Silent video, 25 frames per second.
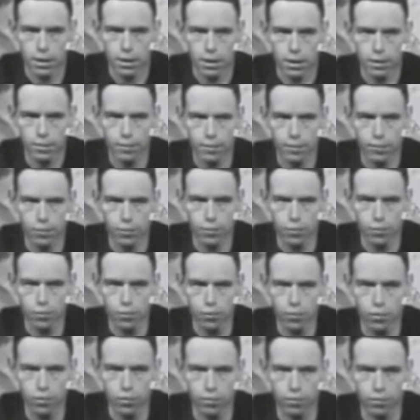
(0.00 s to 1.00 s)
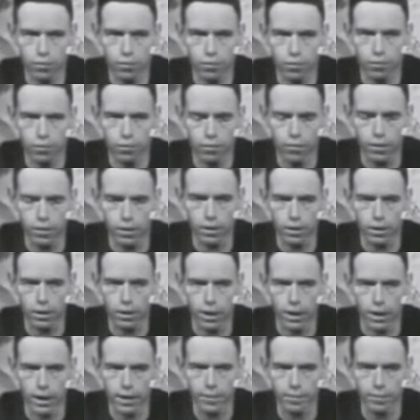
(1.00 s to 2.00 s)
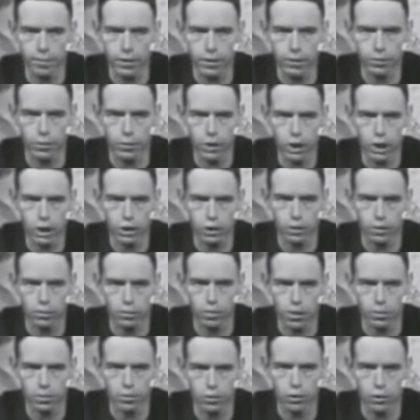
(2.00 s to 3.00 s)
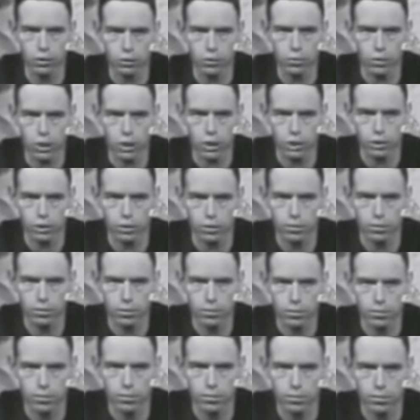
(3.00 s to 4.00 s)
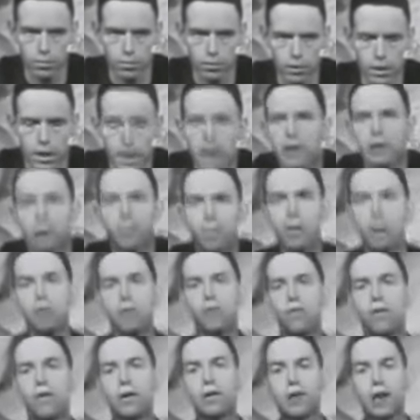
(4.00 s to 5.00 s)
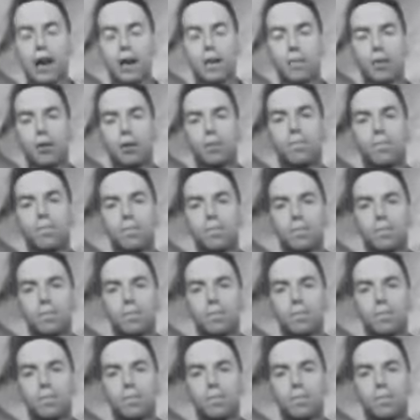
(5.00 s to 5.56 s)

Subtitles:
if you could fulfill every wish the moment you wished it? Suppose, for example,